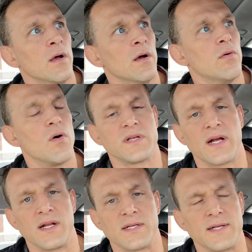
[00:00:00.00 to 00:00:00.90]
what was I
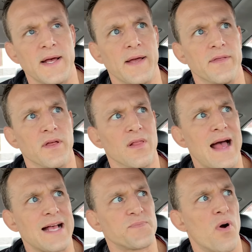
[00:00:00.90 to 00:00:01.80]
going to say? The
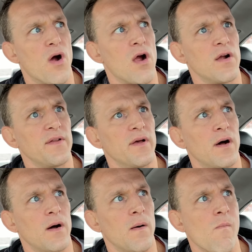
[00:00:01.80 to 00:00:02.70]
last part,
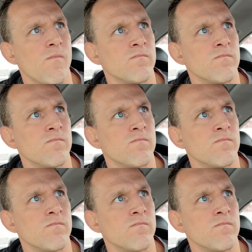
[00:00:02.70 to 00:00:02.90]
um,